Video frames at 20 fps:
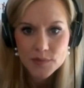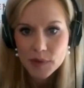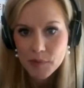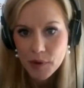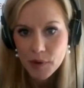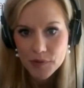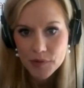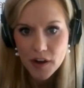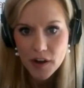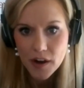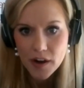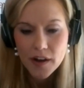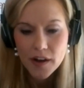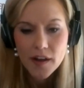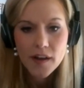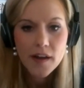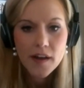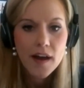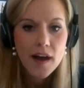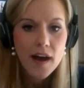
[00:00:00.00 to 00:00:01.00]
We both are.
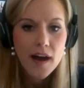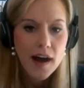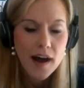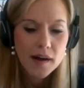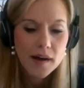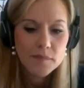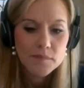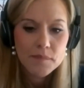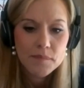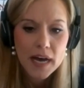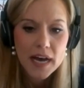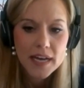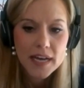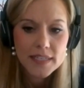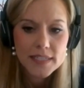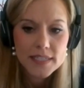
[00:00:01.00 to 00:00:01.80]
Um, yeah. But